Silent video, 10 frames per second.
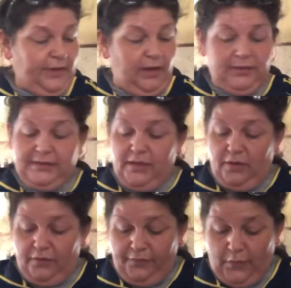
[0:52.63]

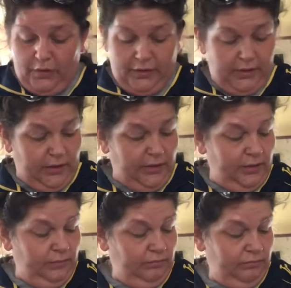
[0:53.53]
Also for
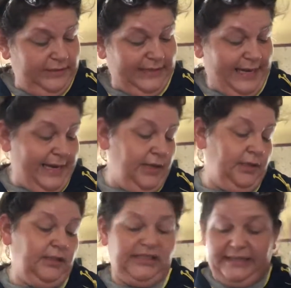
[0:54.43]

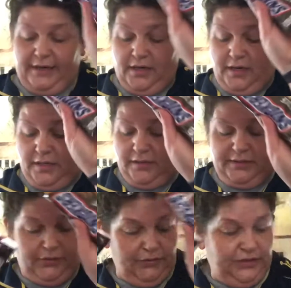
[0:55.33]
snacks,
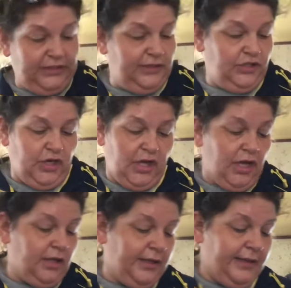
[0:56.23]
Snickers, Hershey's
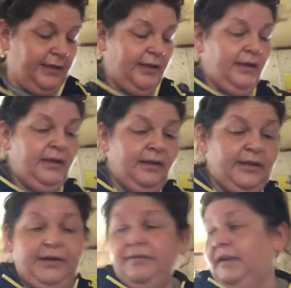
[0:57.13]
chocolate
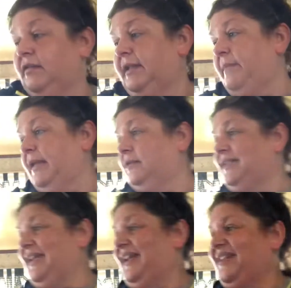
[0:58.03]
that are nearly
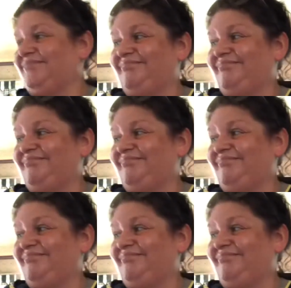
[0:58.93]
melted.